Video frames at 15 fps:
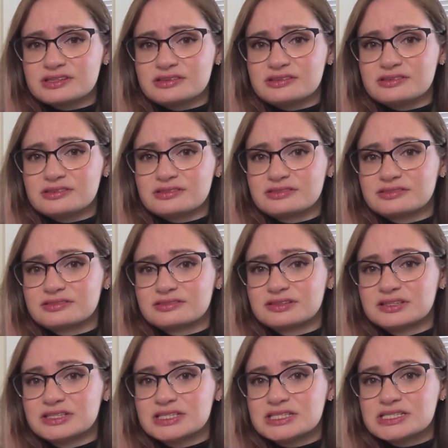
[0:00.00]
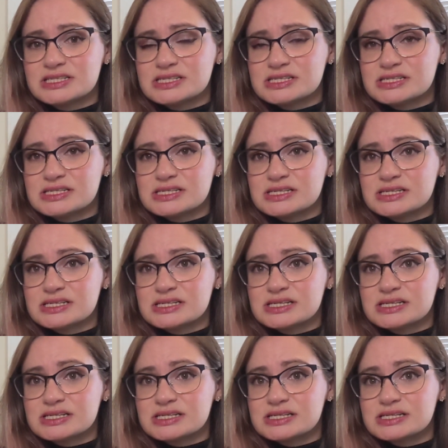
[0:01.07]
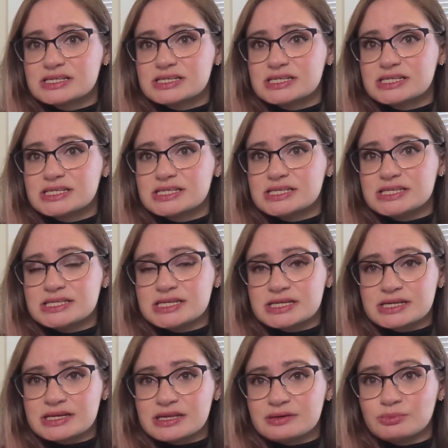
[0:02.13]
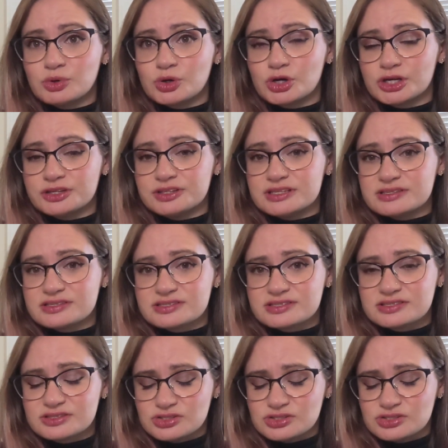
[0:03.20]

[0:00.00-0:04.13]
done any more on this.